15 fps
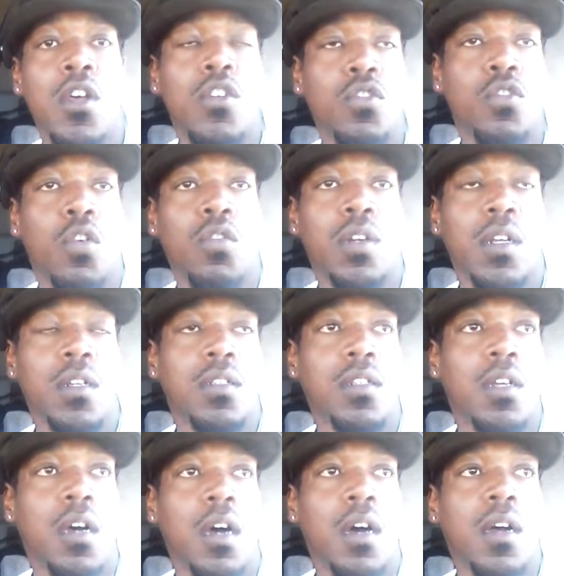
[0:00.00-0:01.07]

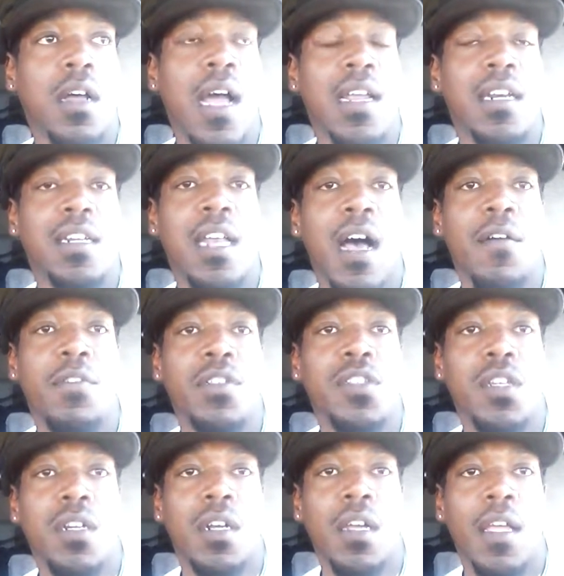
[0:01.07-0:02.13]
to kind of dive
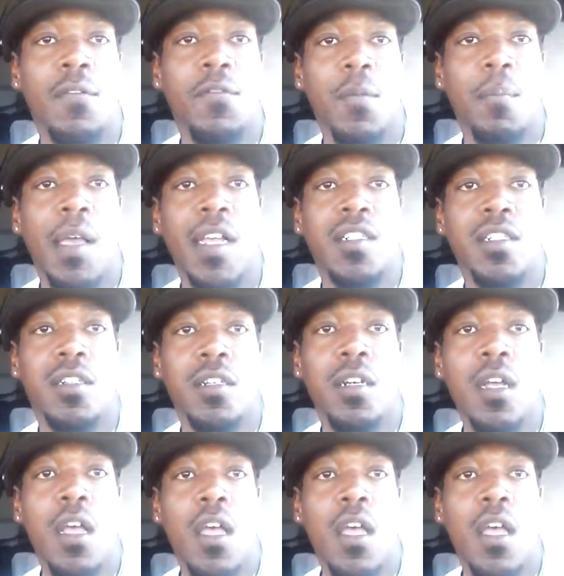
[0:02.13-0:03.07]
into the information